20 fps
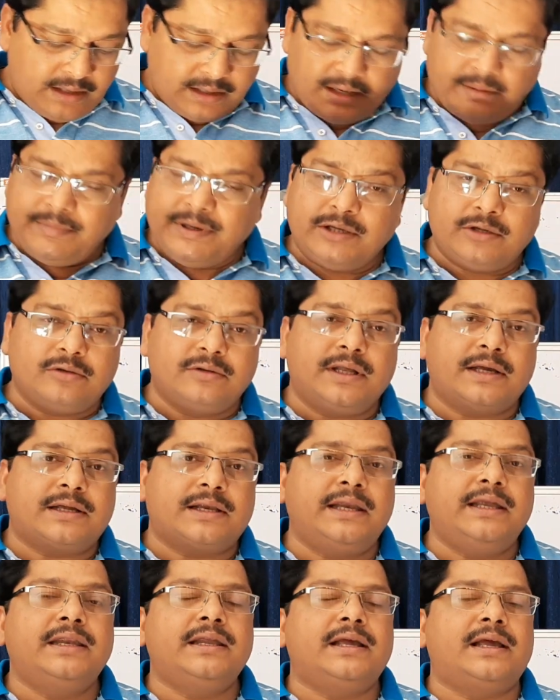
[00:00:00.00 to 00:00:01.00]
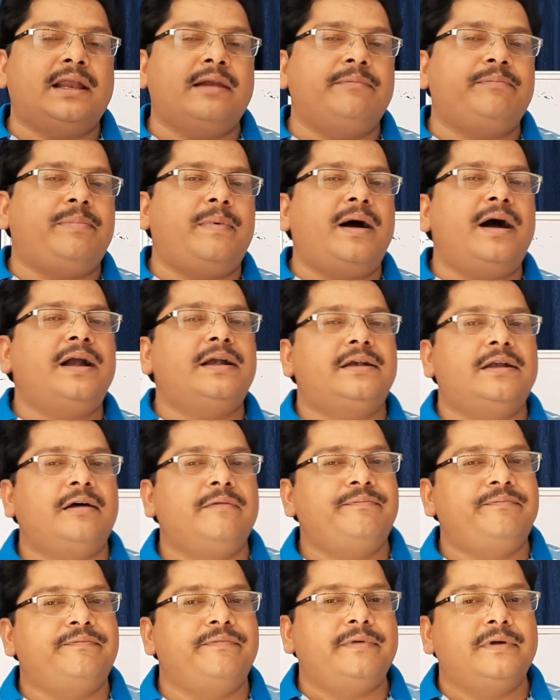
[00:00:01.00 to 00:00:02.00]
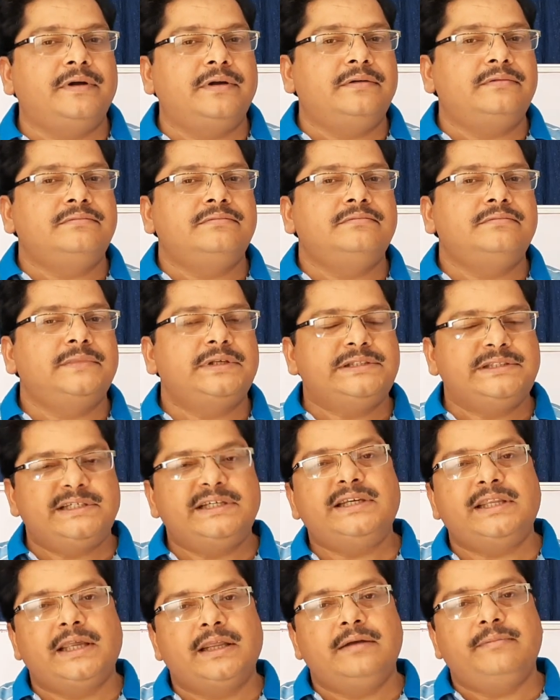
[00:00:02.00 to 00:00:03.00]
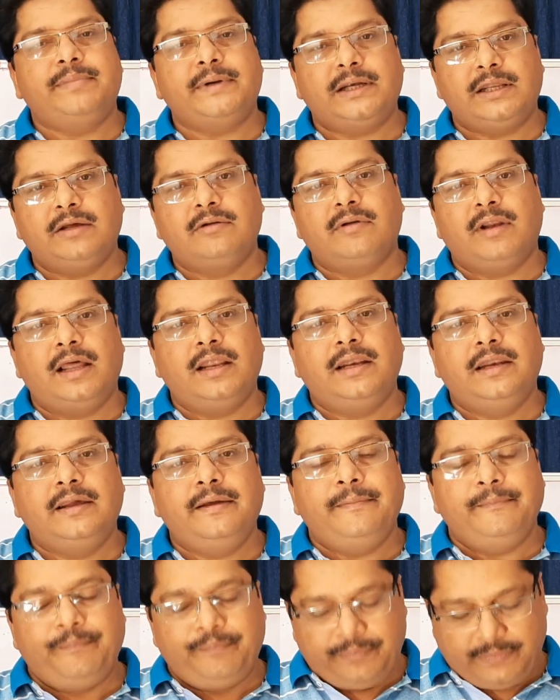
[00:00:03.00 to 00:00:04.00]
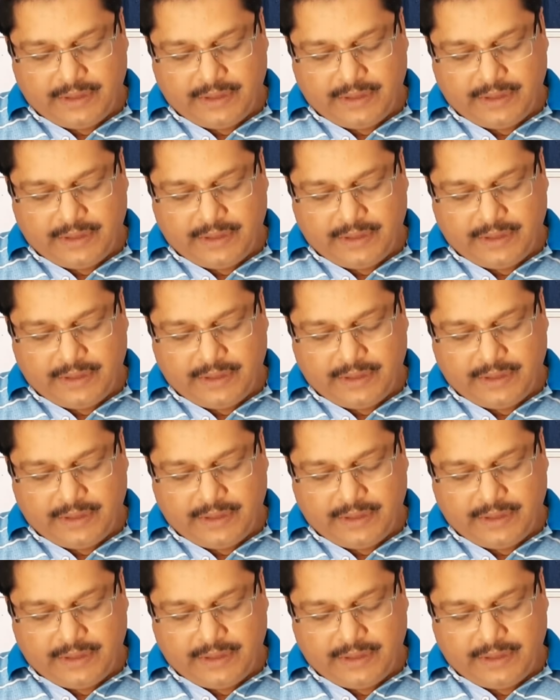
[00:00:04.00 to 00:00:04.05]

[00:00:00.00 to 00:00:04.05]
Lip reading: Coming to the clinical part of the GTN particularly,